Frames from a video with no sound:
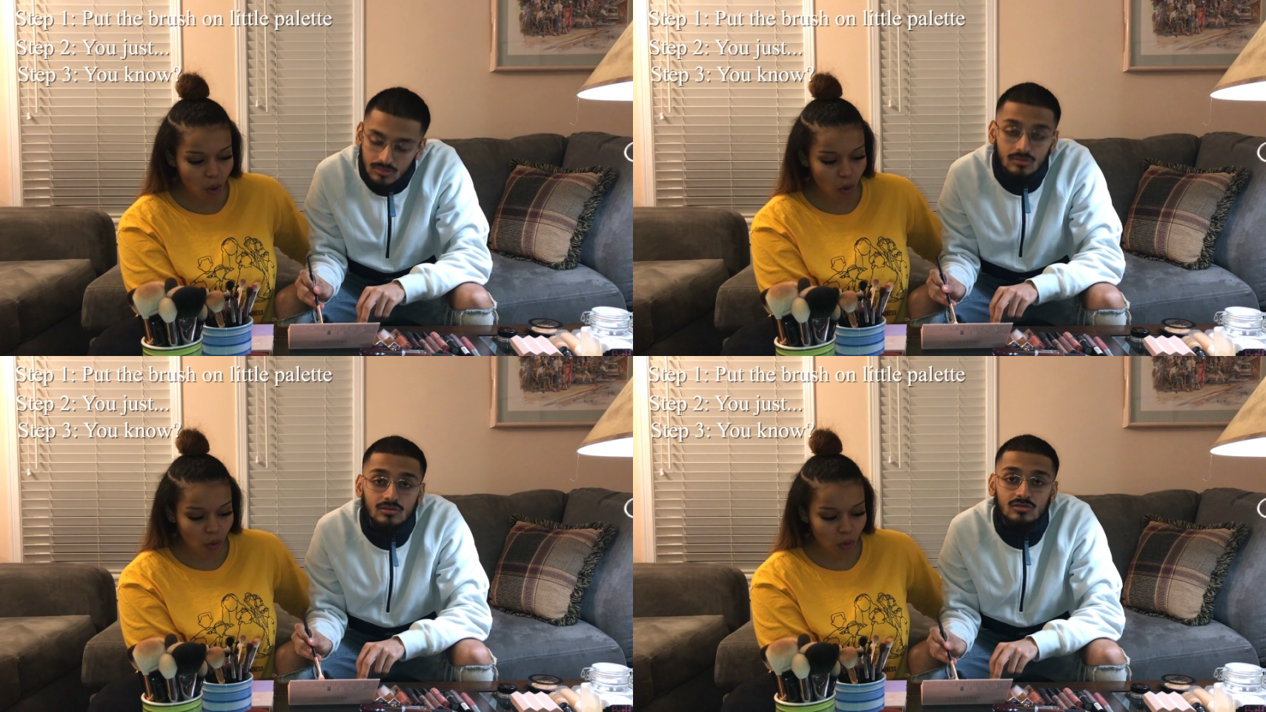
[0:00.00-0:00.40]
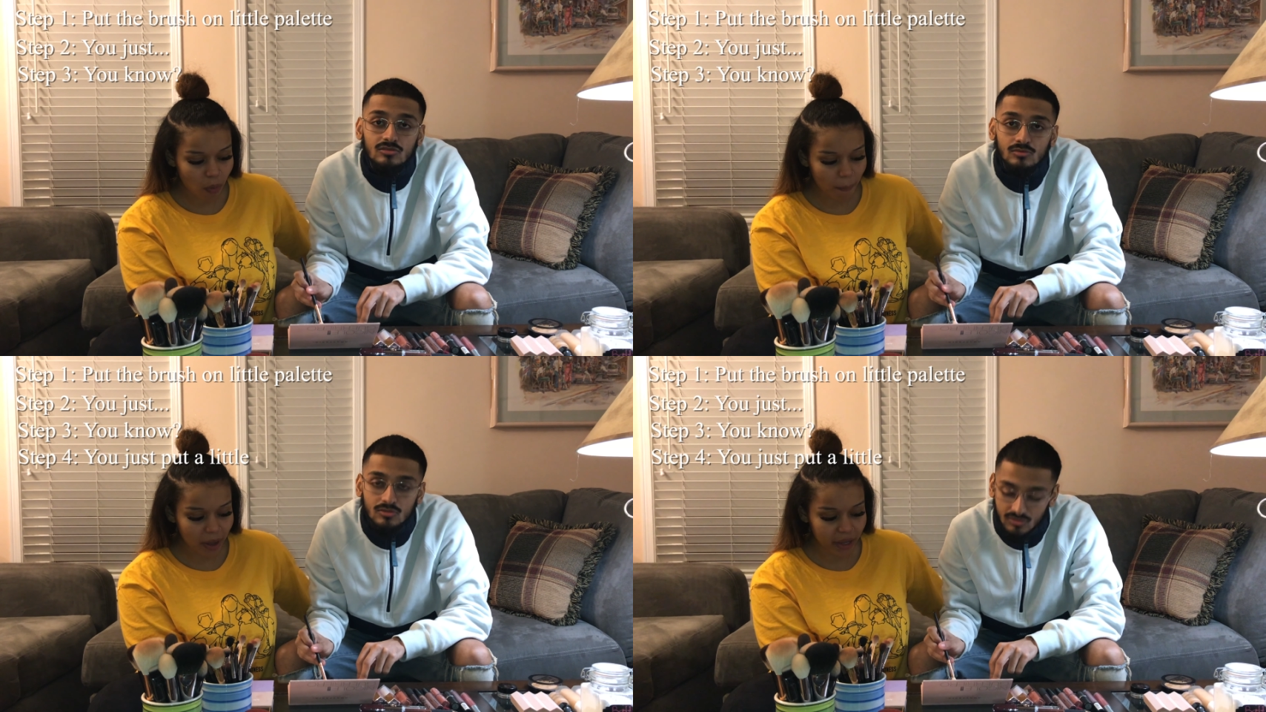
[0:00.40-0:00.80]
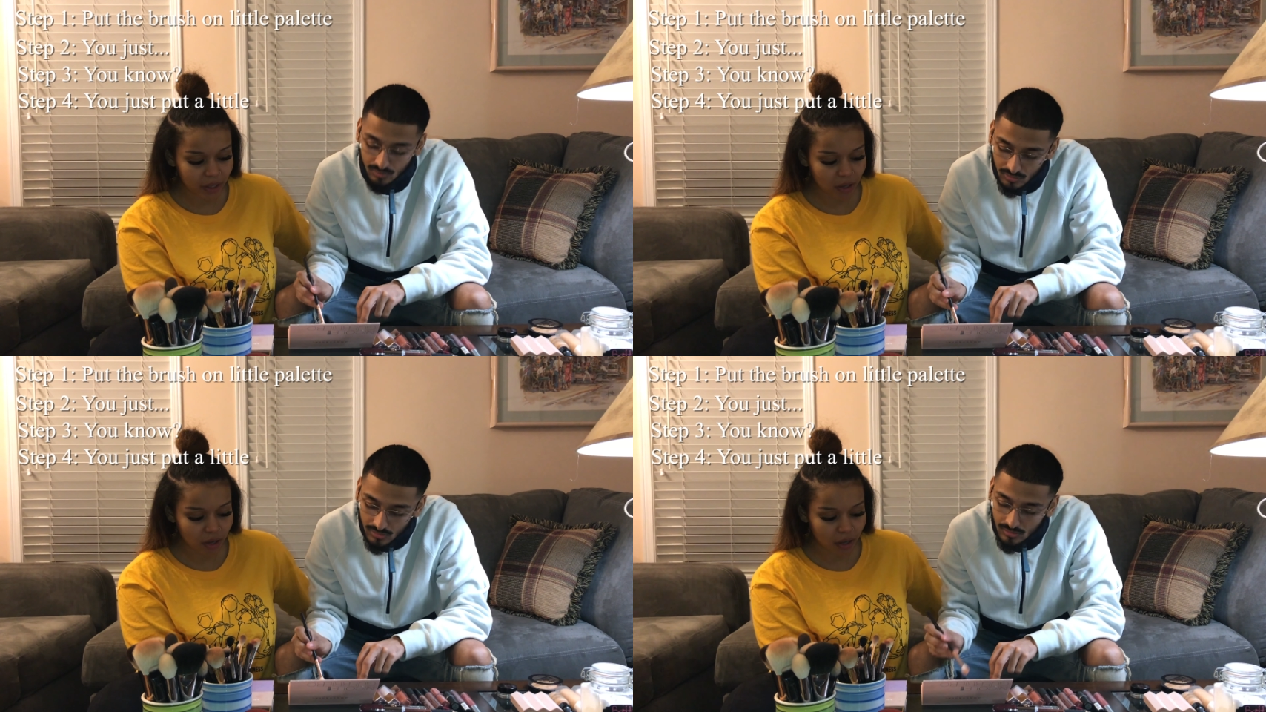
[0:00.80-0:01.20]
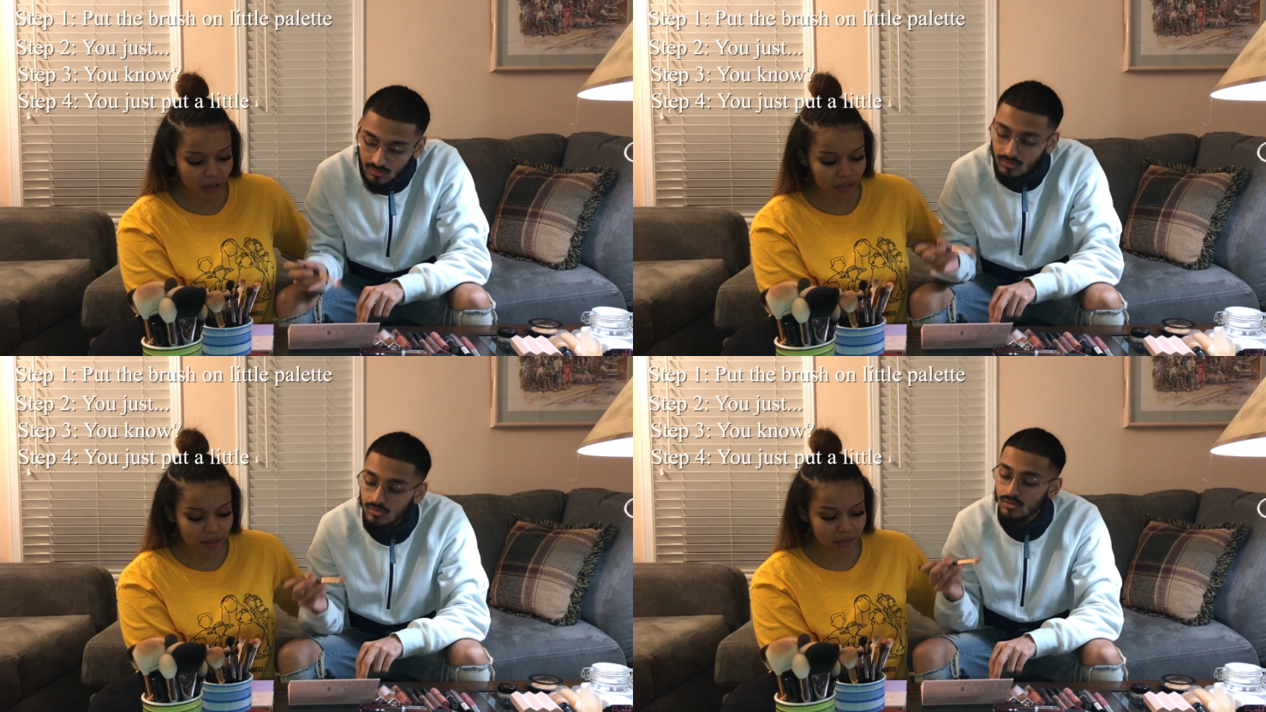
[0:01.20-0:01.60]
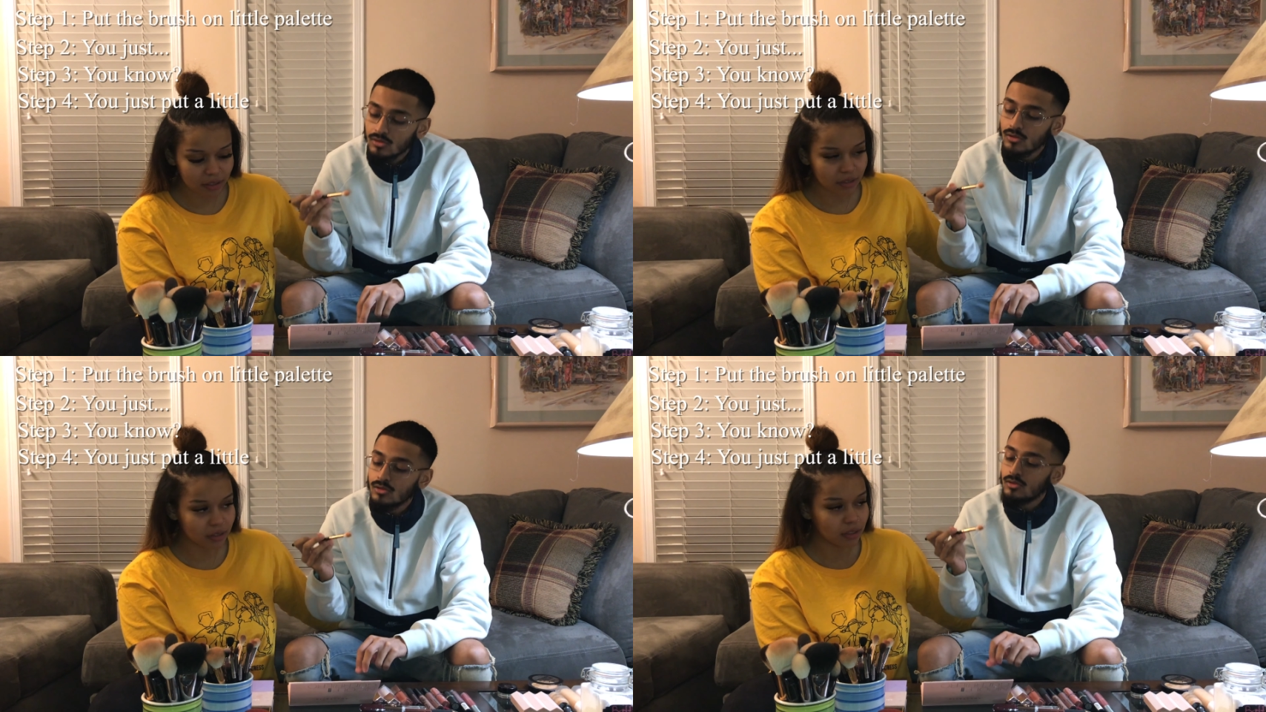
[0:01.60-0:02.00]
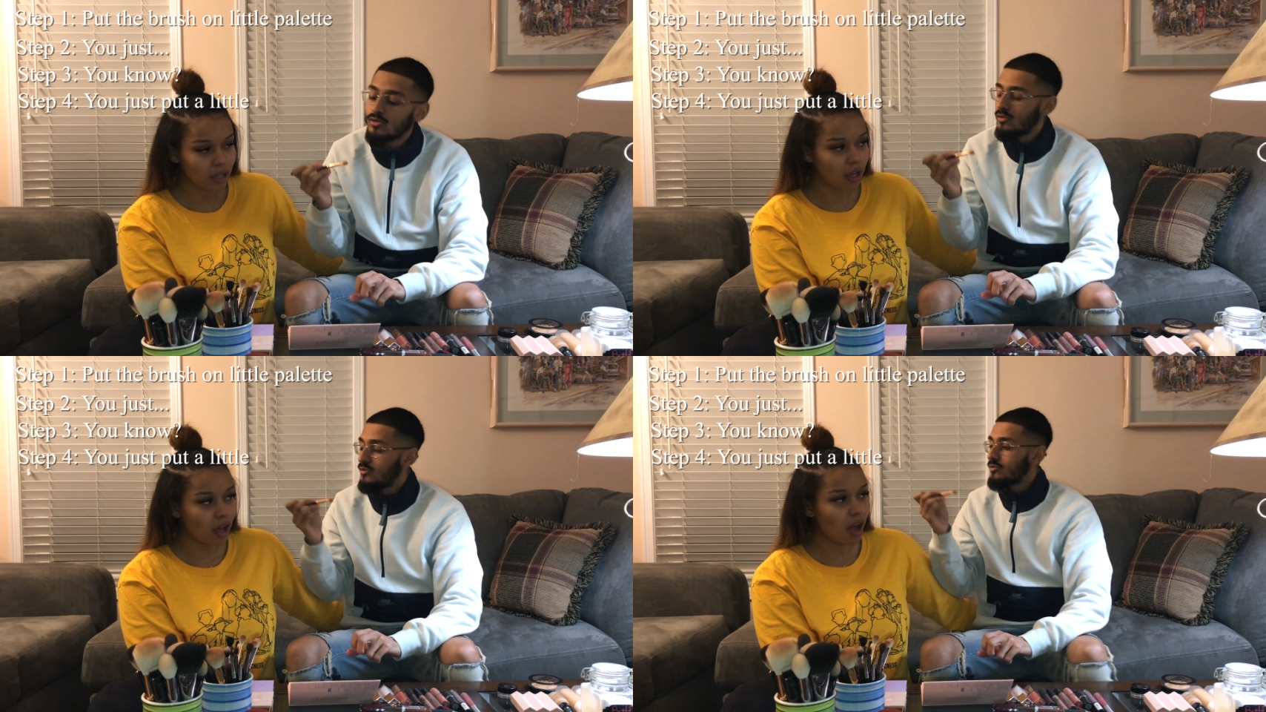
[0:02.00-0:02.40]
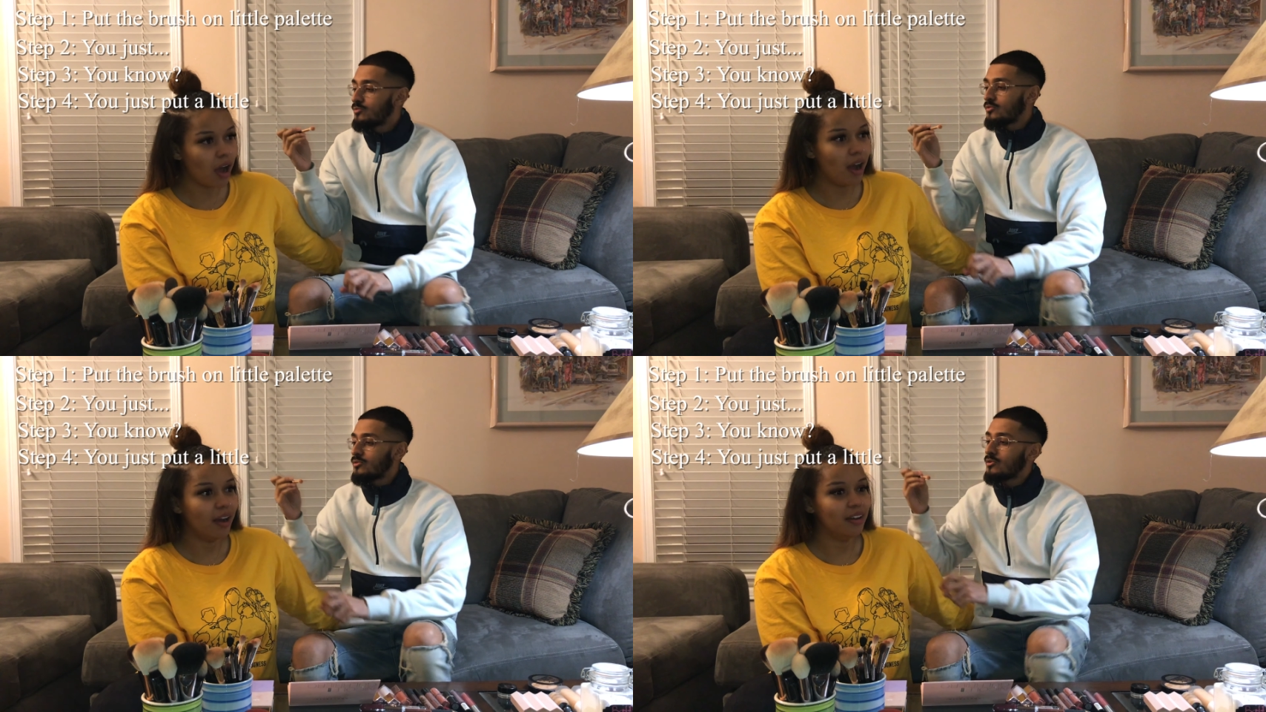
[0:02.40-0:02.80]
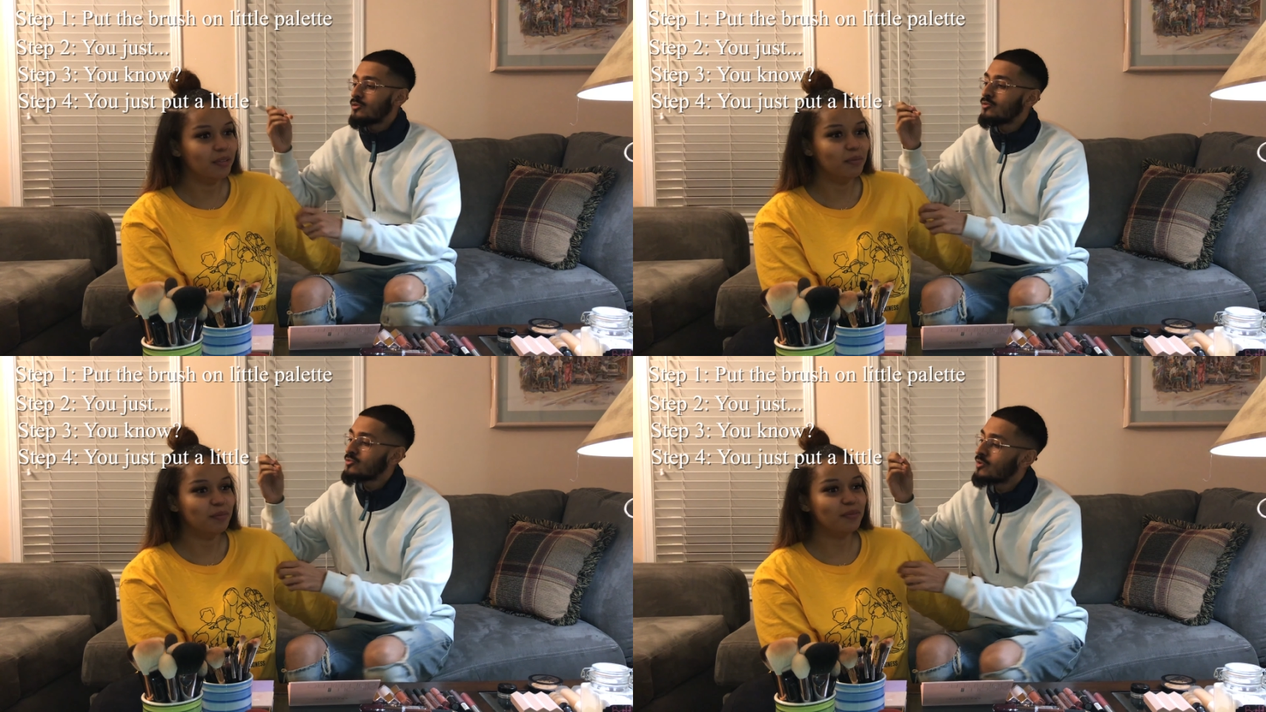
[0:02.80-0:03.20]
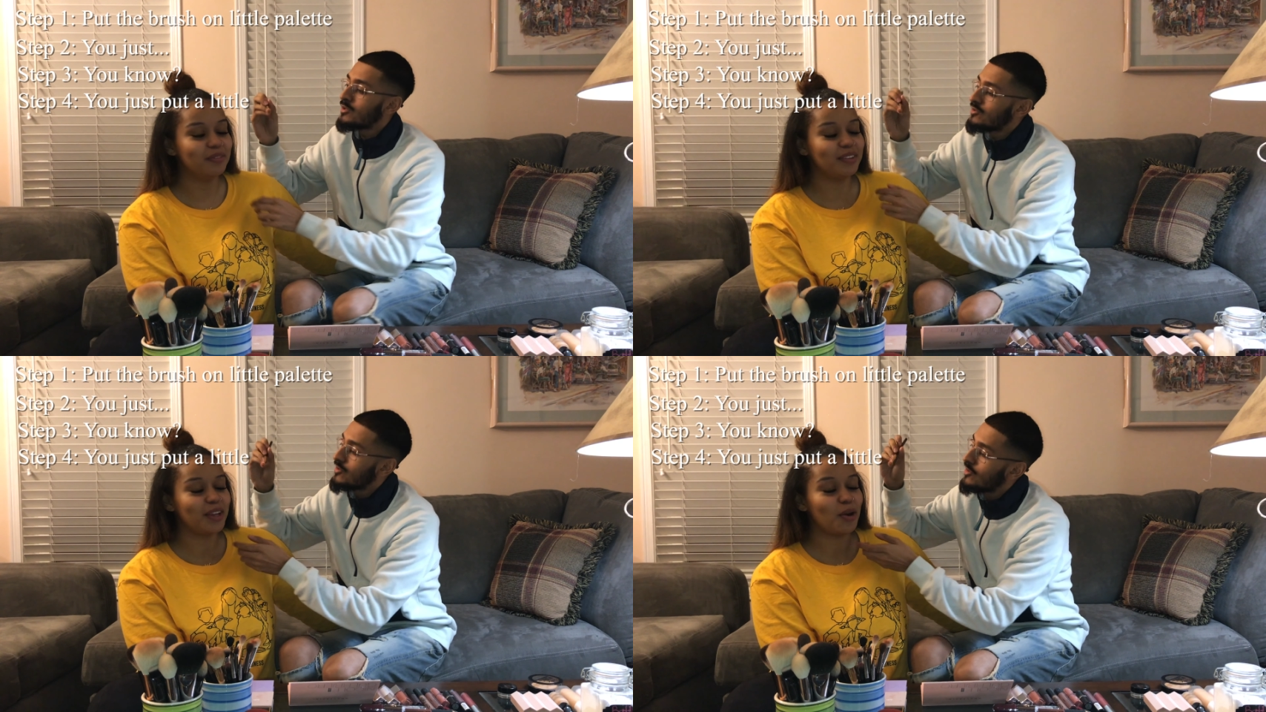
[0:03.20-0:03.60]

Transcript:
Speaker 1: you just, you just put a little, just put, okay, close your eyes.